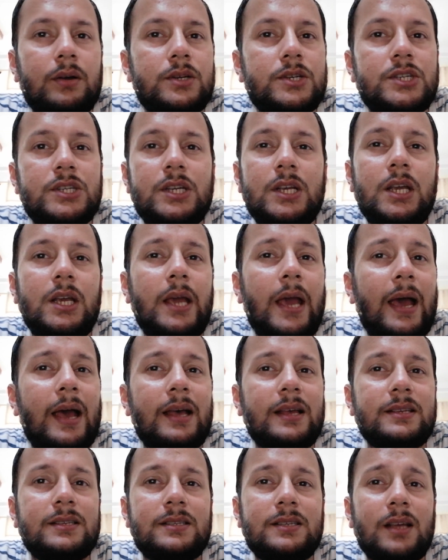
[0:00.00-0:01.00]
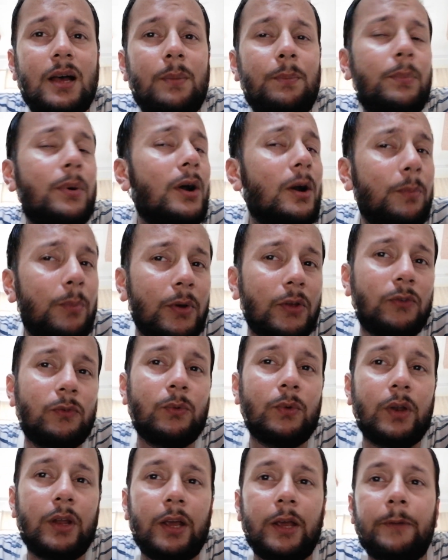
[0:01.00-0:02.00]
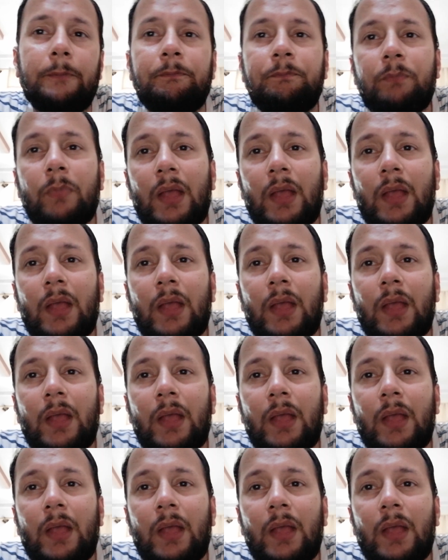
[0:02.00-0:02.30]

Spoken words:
she has purposefully